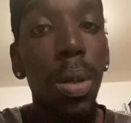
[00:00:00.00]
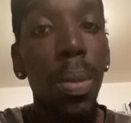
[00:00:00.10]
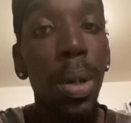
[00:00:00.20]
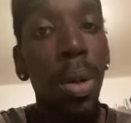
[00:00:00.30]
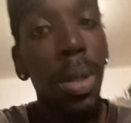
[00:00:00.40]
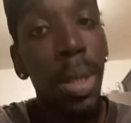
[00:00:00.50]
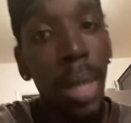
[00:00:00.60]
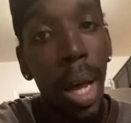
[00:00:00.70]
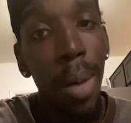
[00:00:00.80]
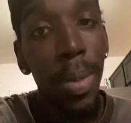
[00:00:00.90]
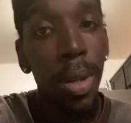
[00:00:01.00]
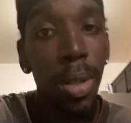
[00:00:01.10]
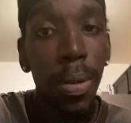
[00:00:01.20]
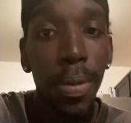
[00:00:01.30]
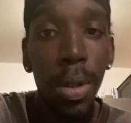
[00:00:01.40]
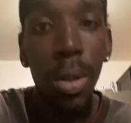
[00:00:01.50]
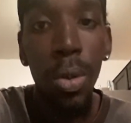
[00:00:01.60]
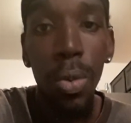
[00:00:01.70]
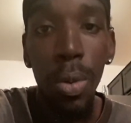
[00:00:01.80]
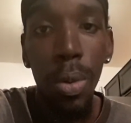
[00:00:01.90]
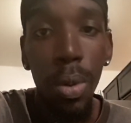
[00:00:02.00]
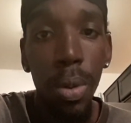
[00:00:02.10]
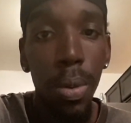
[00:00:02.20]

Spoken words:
But only time heals the physical wounds.